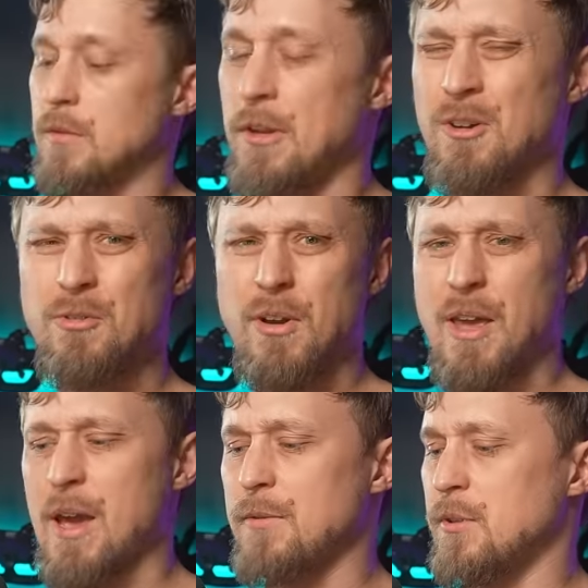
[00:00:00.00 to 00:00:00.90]
They don't really
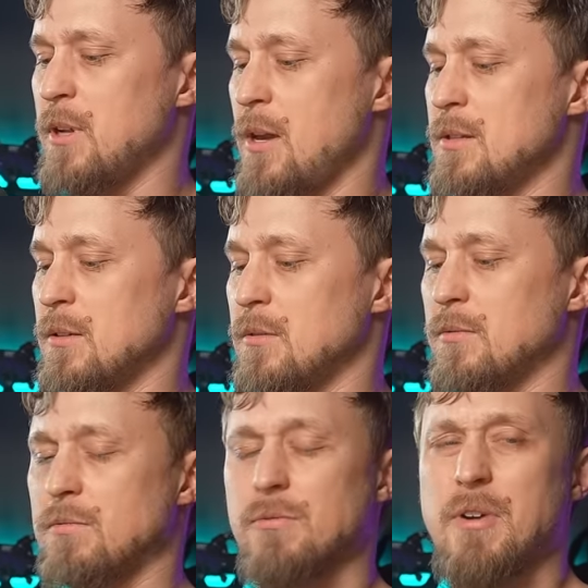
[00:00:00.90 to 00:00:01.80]
advertise it
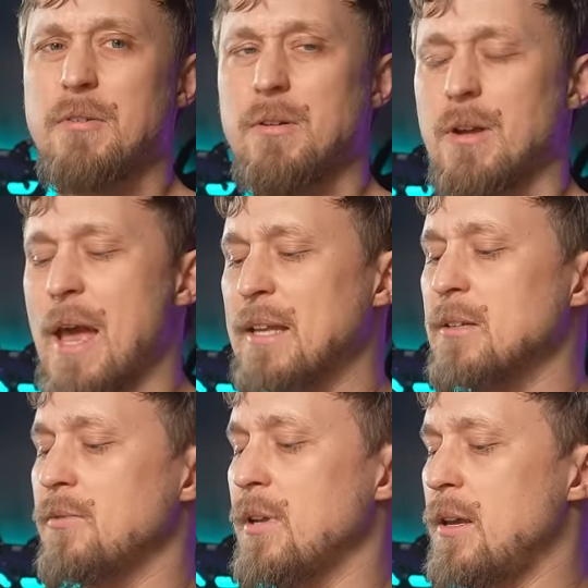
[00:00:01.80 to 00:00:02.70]
very
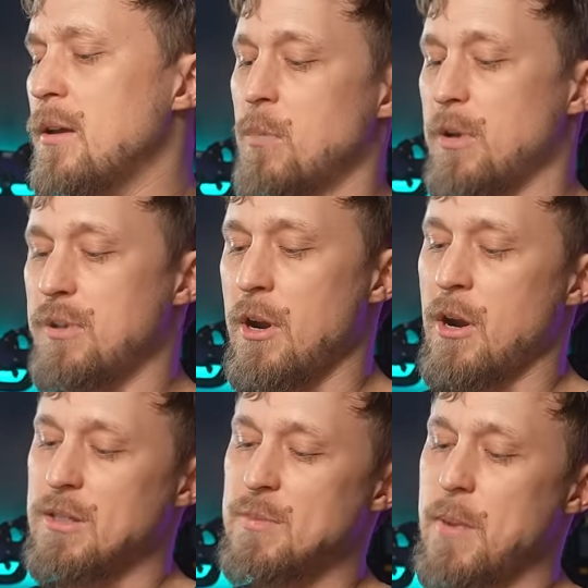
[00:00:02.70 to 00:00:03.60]
actively, but there
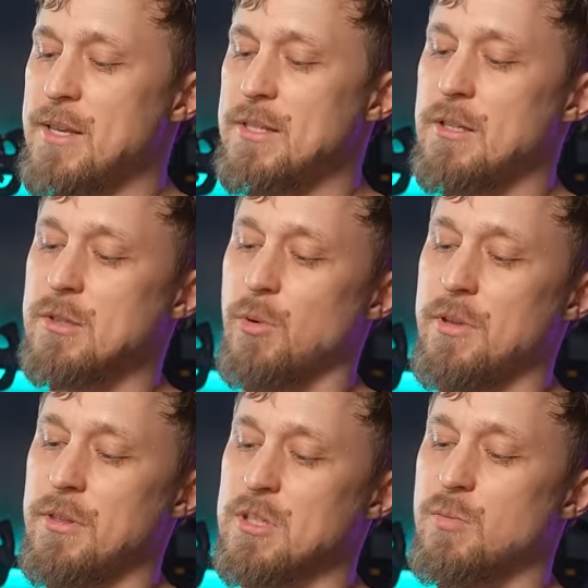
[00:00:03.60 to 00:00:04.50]
are spacers
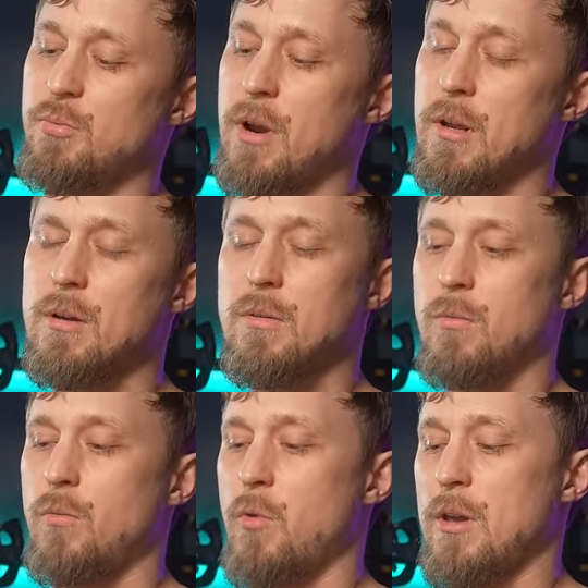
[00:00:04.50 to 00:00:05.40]
within the spring
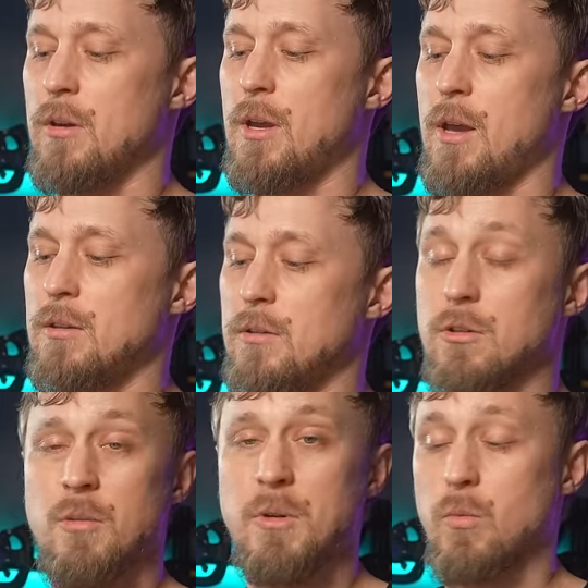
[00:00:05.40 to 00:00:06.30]
where you can
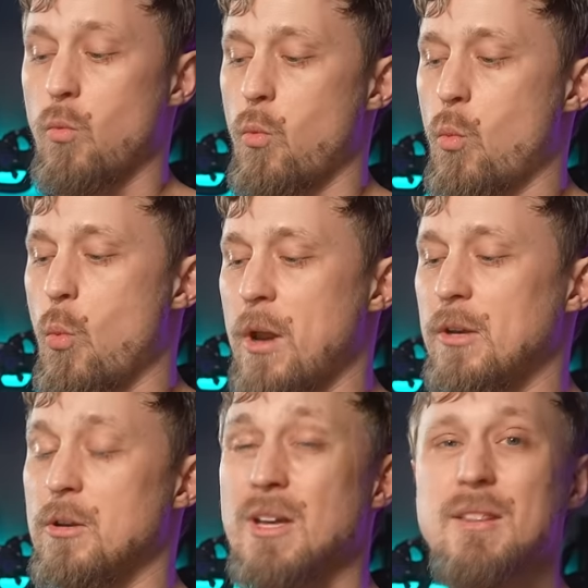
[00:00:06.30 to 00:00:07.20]
determine when
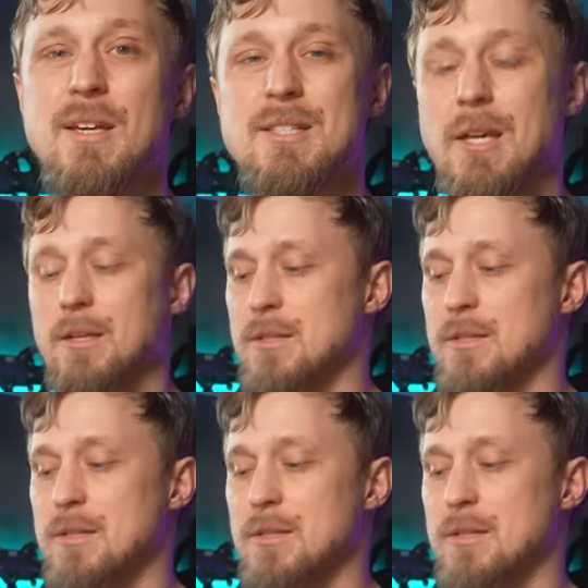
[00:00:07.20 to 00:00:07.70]
you hit that second